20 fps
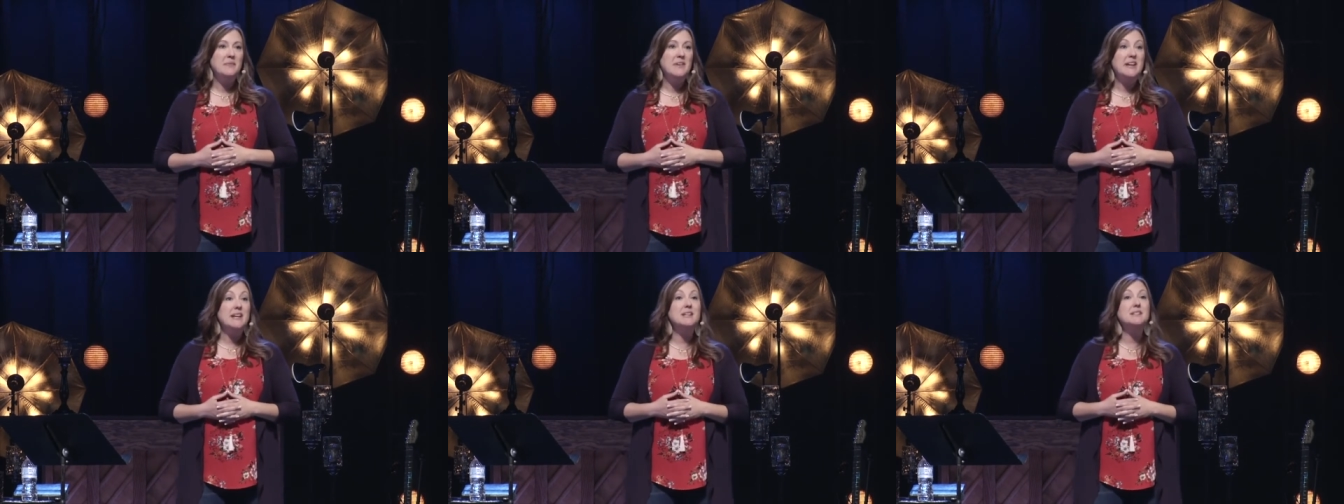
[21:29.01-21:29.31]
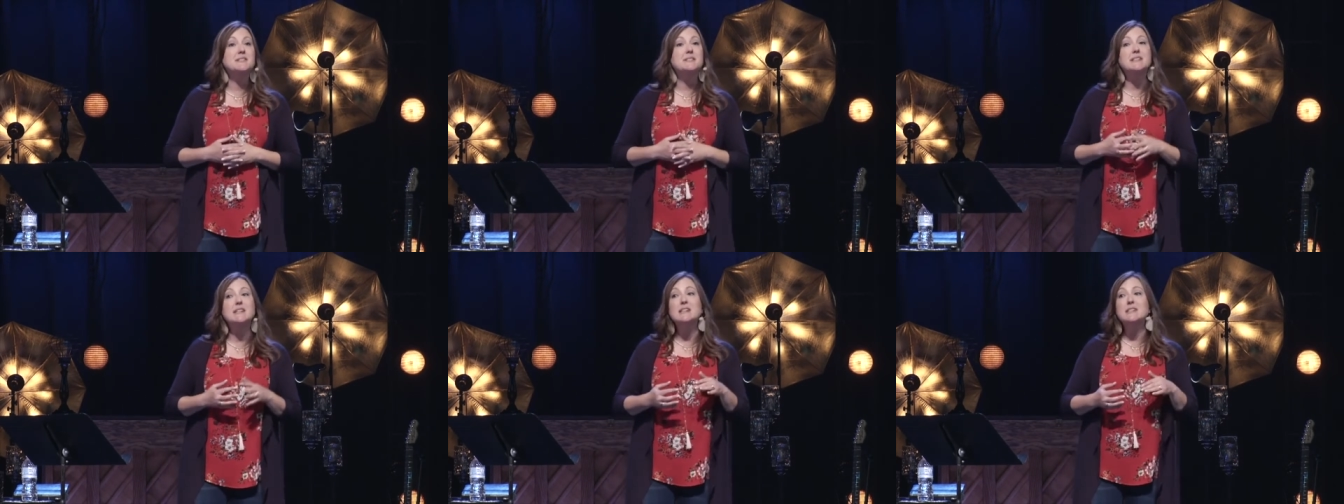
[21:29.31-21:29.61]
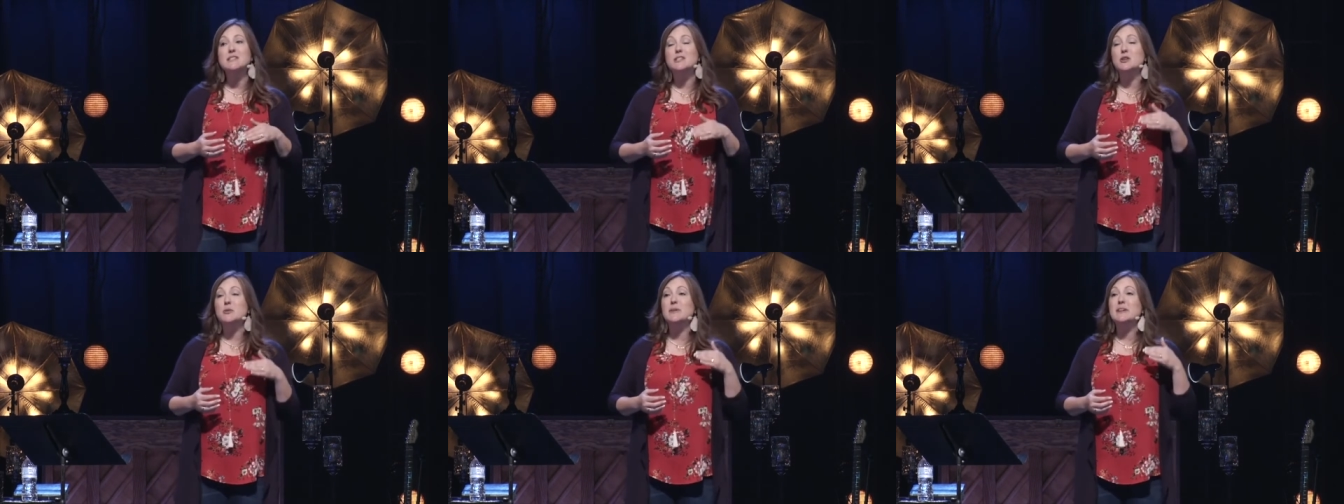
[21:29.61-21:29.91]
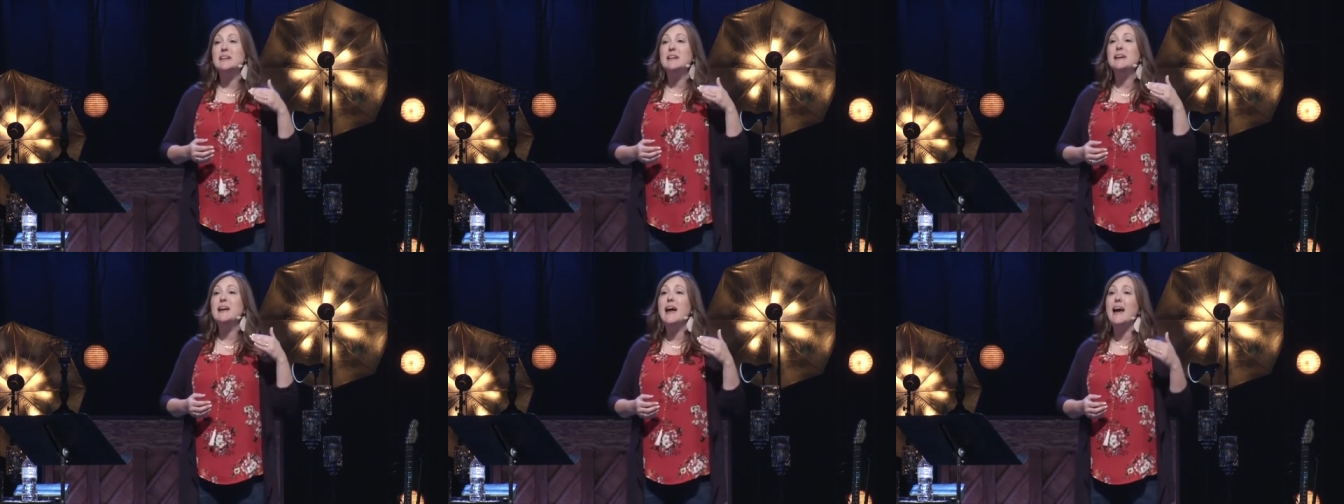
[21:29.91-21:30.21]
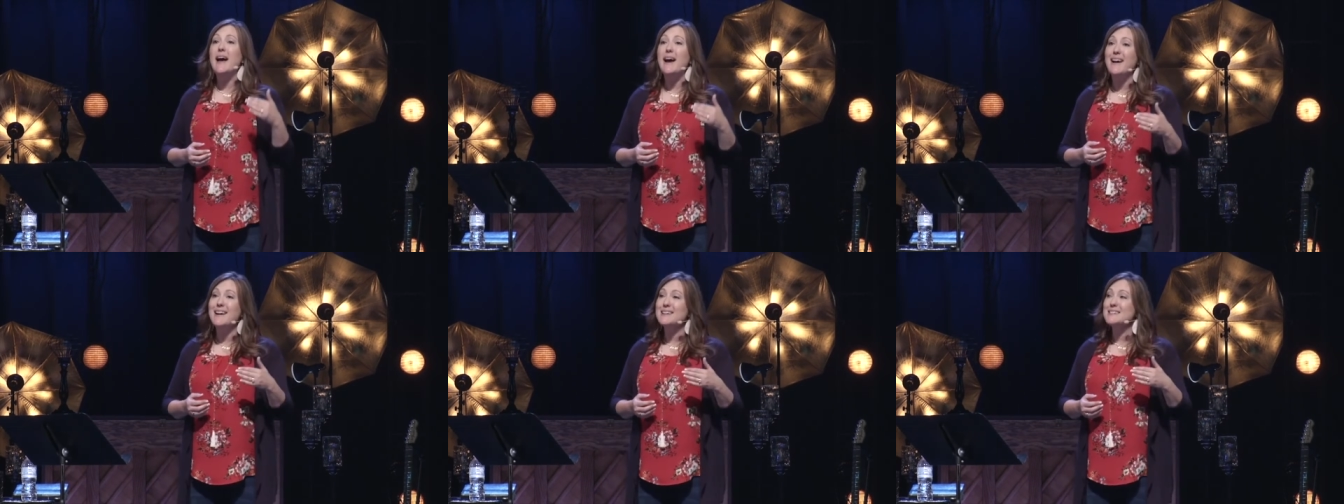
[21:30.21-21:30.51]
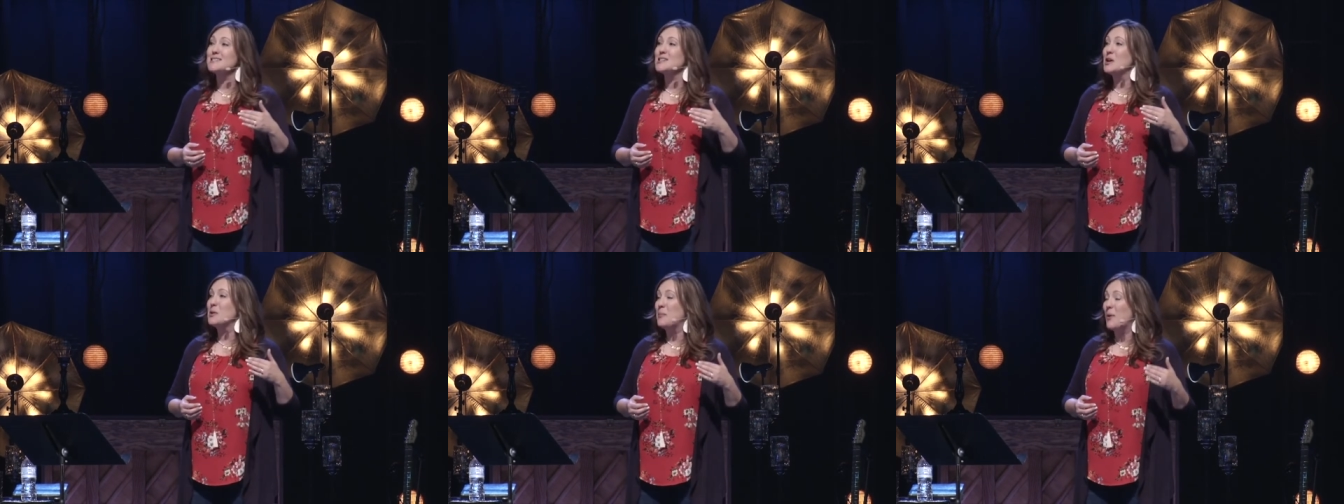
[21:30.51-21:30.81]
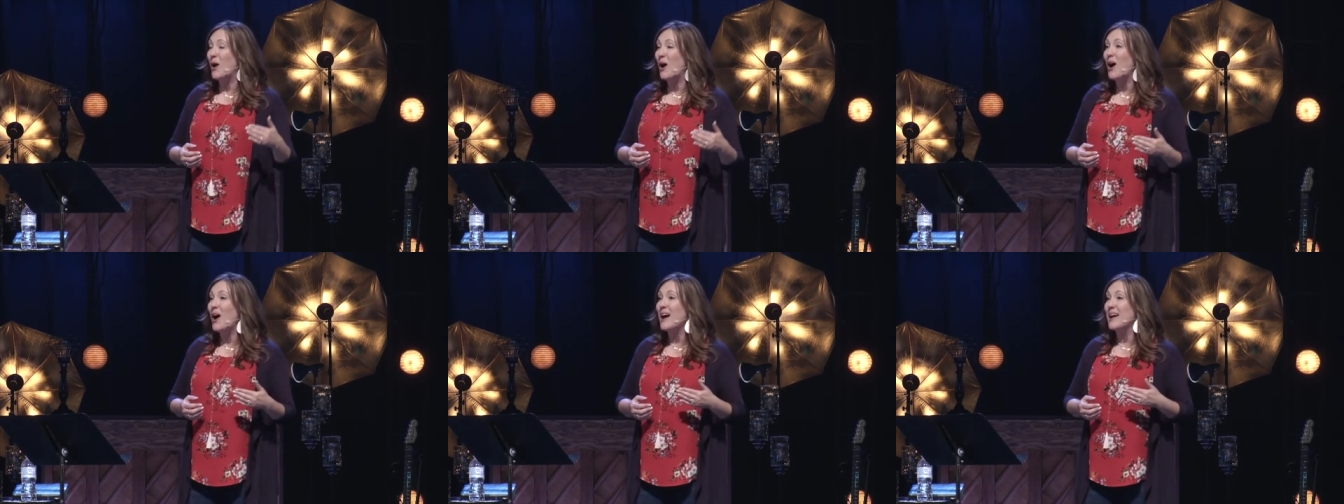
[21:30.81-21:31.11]
He sees you and he acts
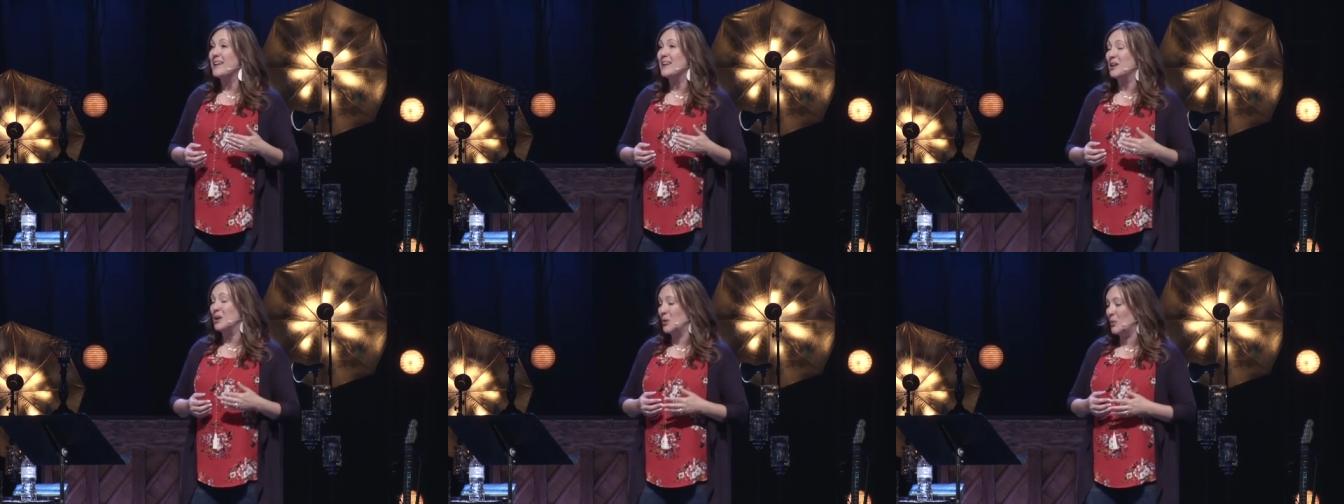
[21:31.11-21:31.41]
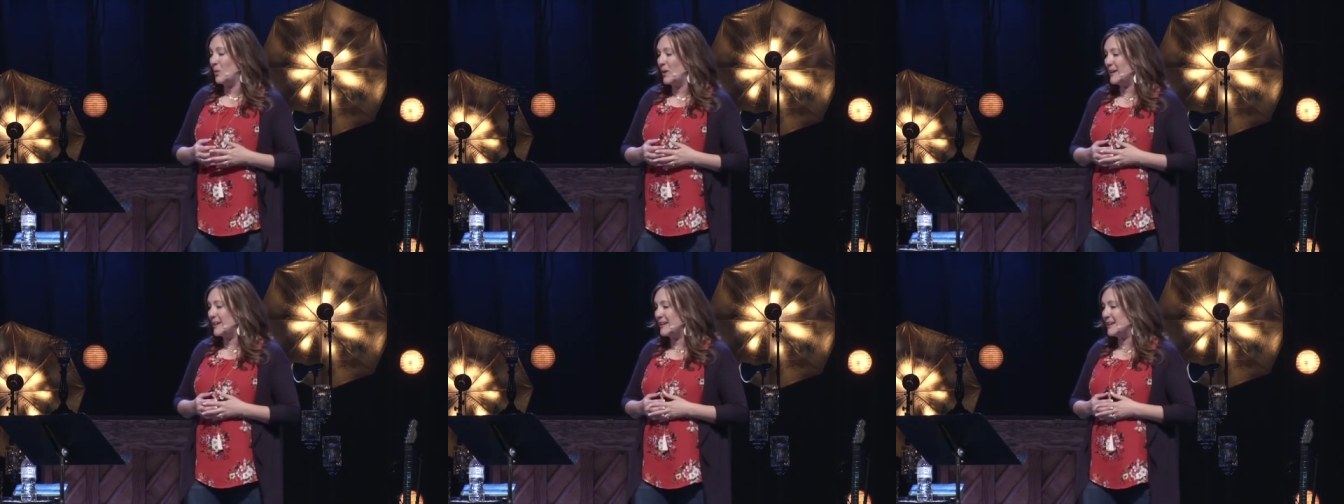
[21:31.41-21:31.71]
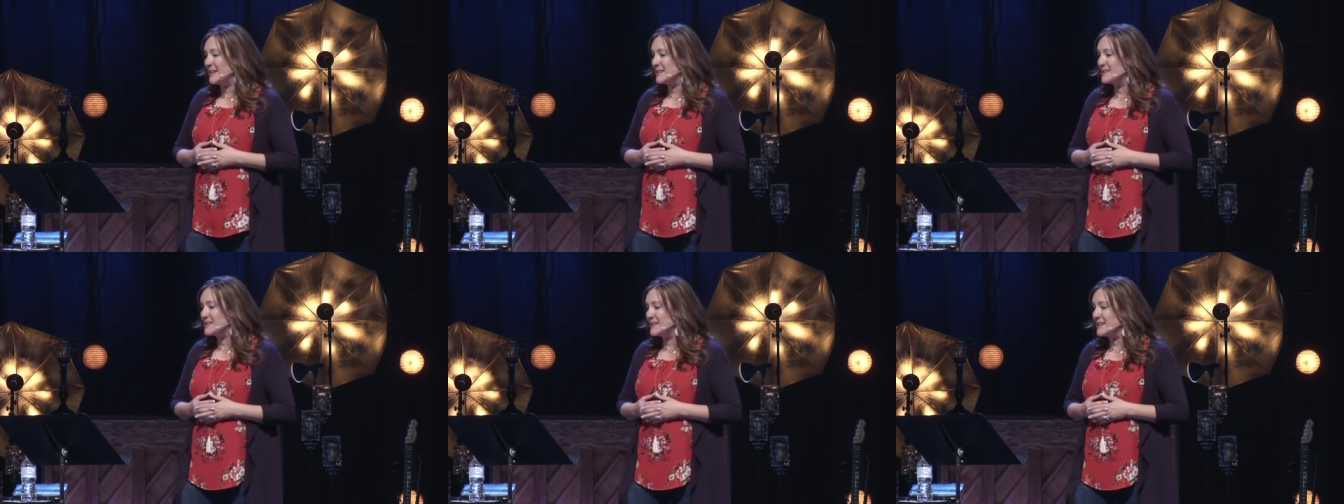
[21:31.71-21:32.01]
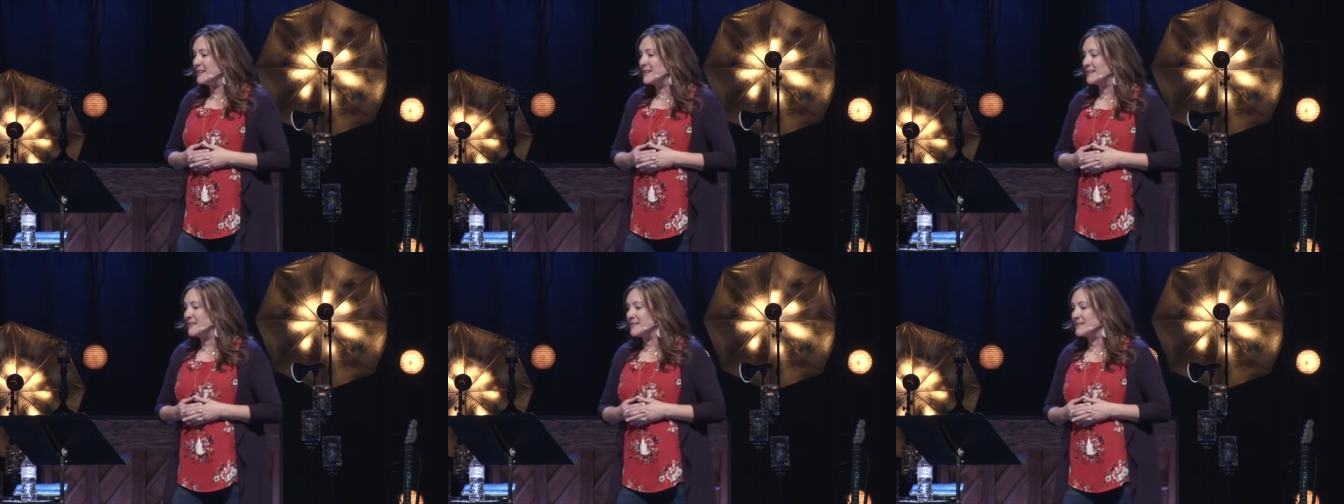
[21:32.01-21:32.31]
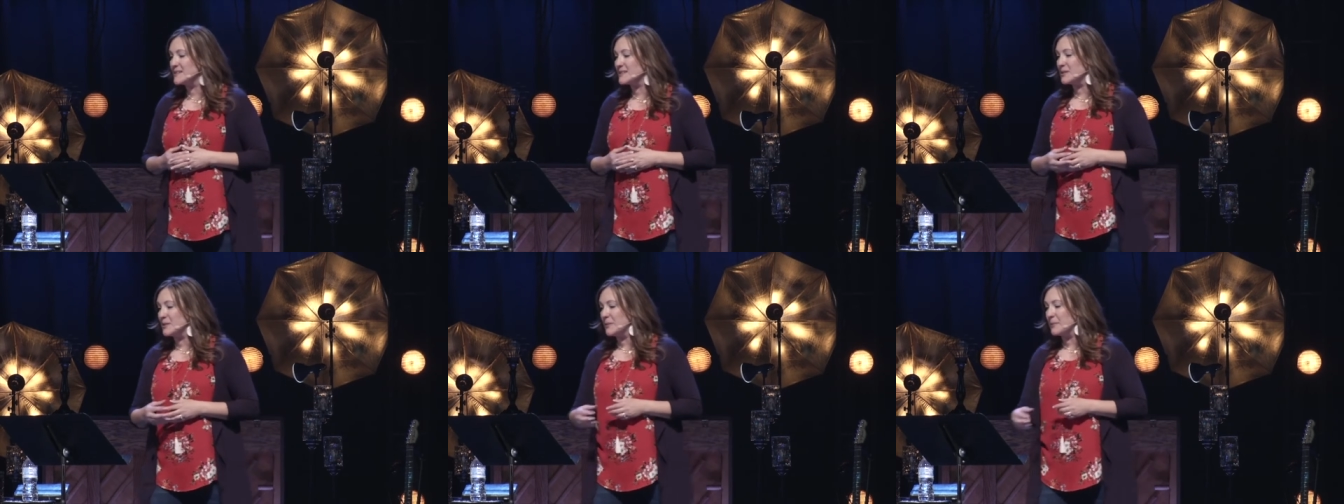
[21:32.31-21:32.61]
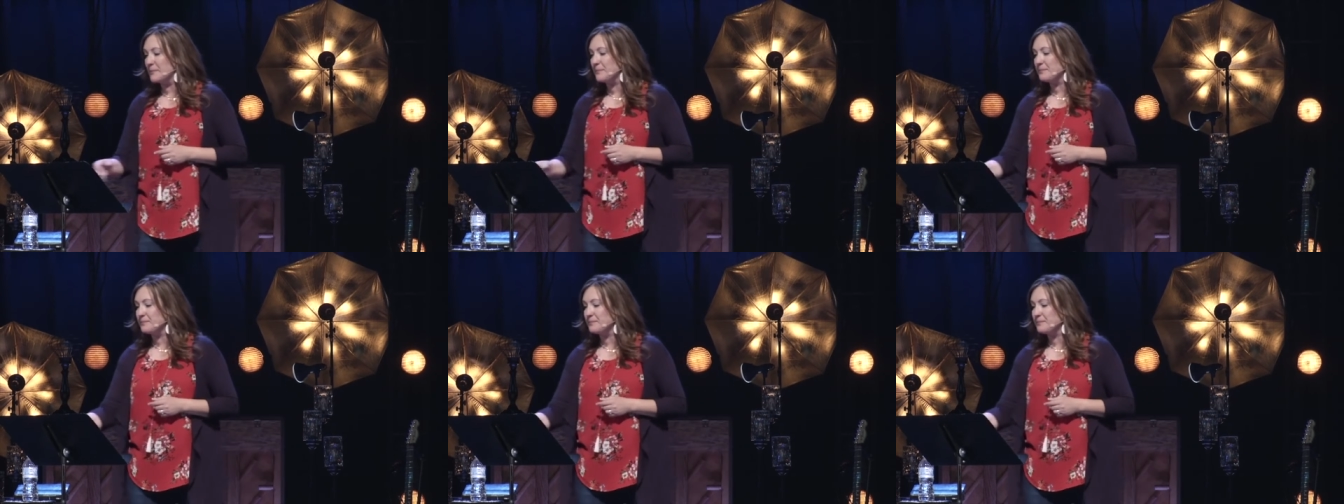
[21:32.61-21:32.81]
upon what he sees.